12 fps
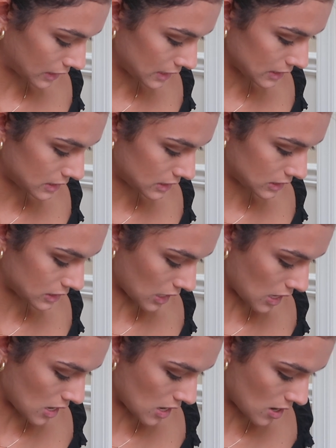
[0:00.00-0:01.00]
least,
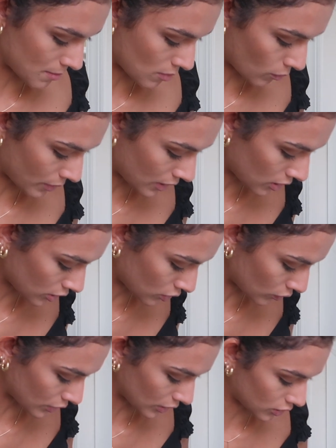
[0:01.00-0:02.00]
we are
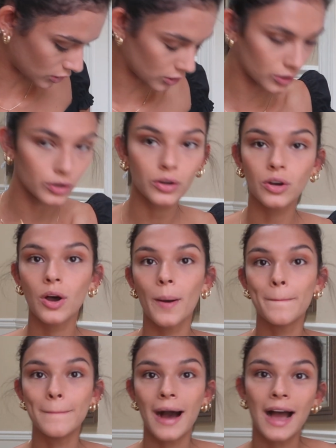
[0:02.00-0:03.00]
going to curl
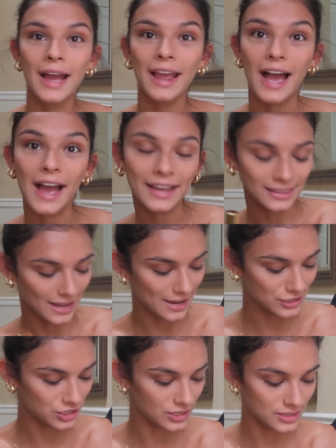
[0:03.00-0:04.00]
my
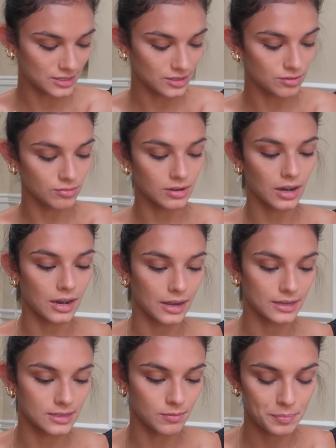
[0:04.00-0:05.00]
eyelashes. You
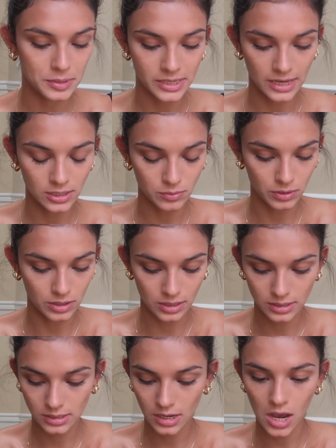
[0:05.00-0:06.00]
guys, I'm obsessed with
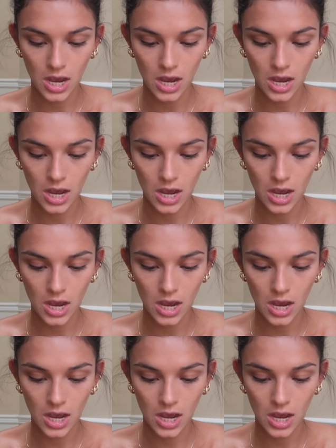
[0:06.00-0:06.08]
this